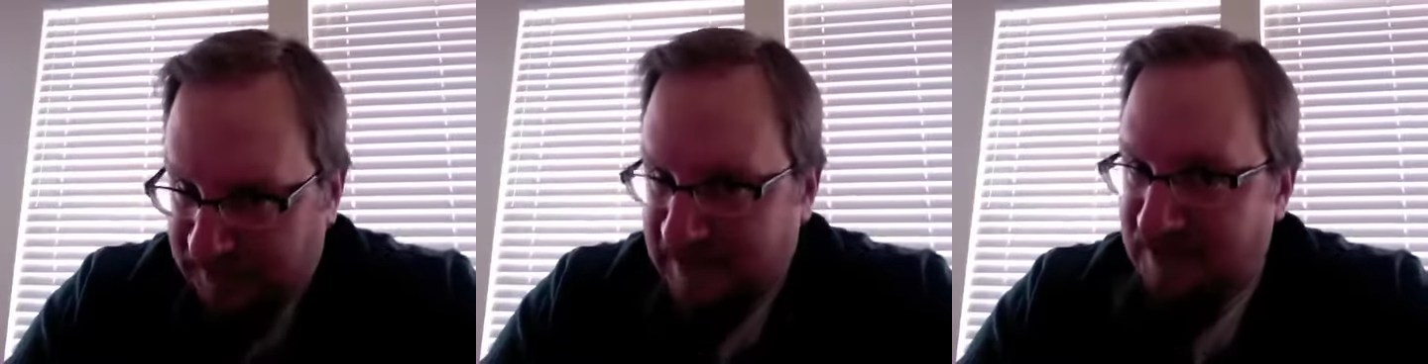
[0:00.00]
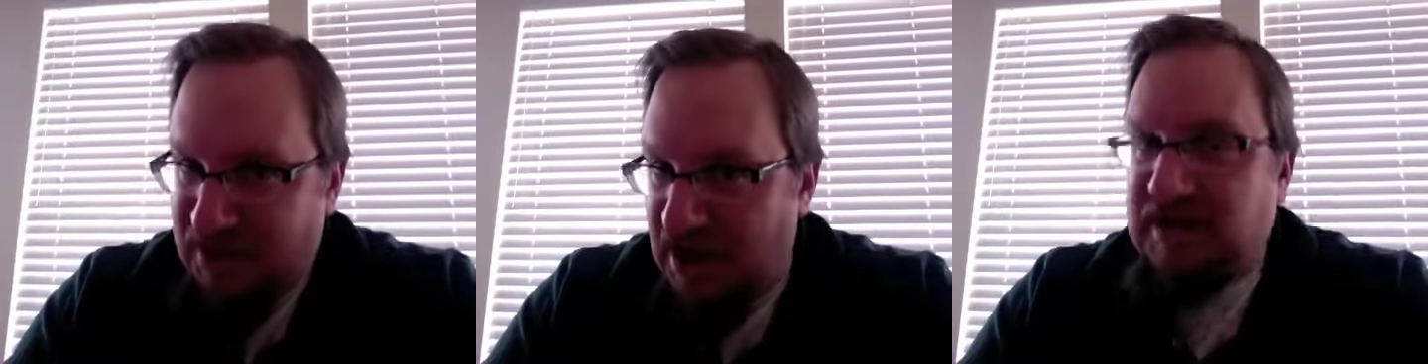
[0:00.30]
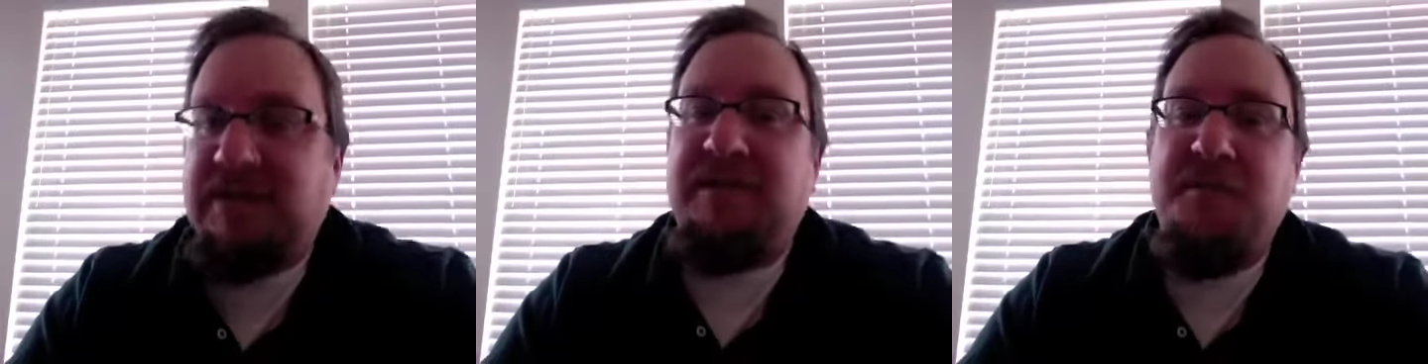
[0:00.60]
Stephen
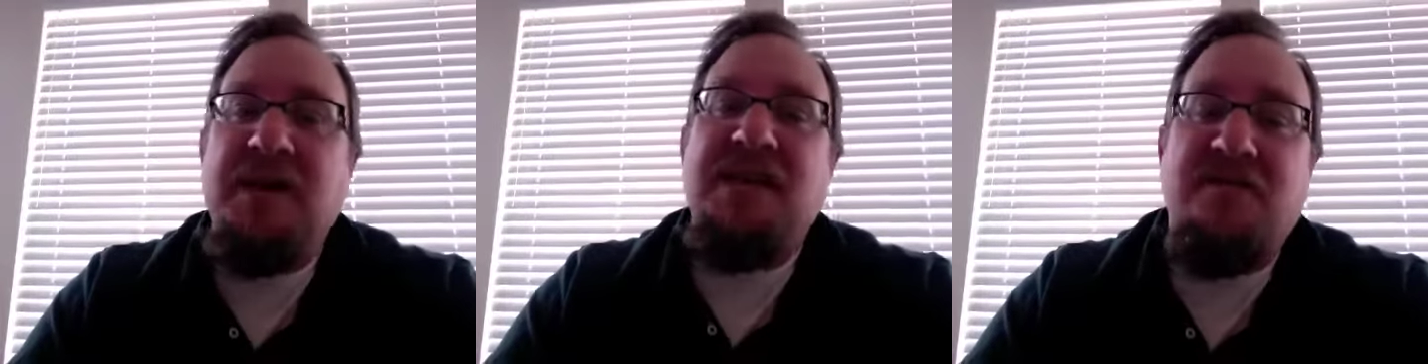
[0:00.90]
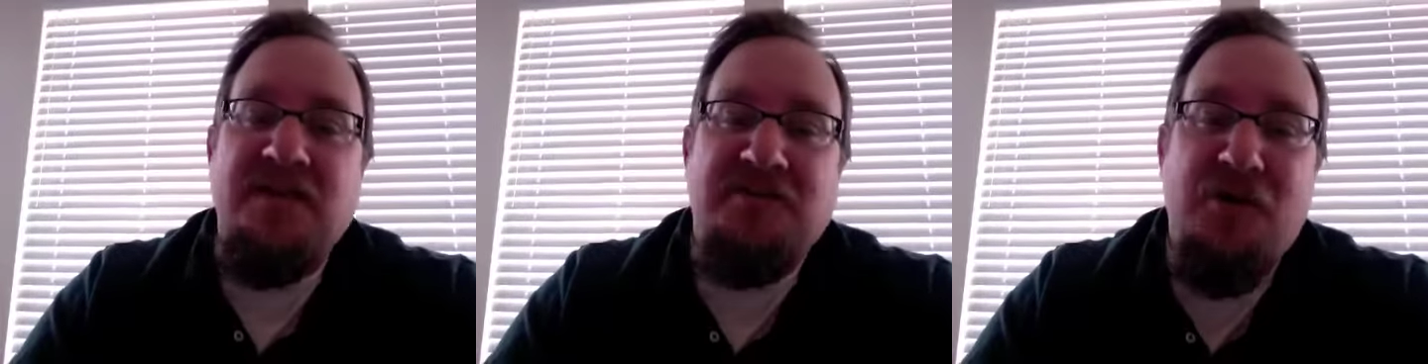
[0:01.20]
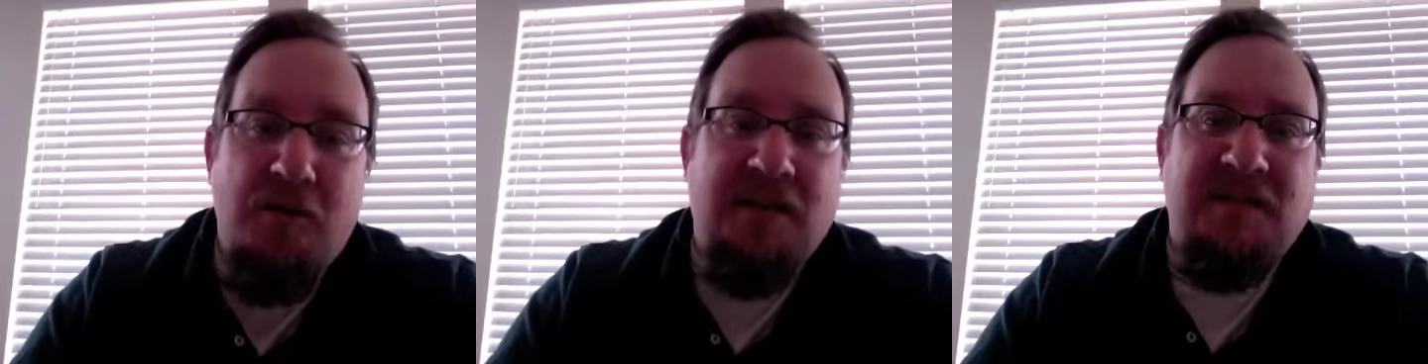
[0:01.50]
Douglas and many of his
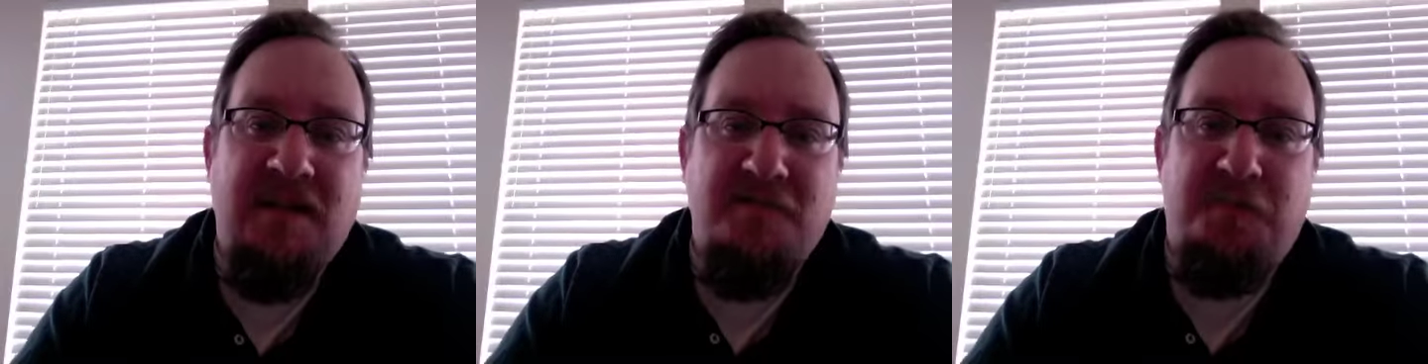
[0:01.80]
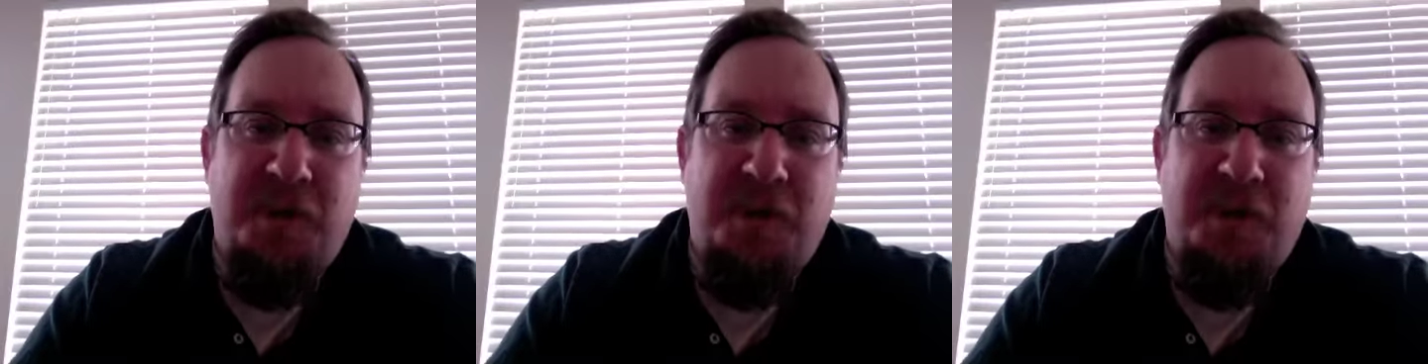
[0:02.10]
cronies have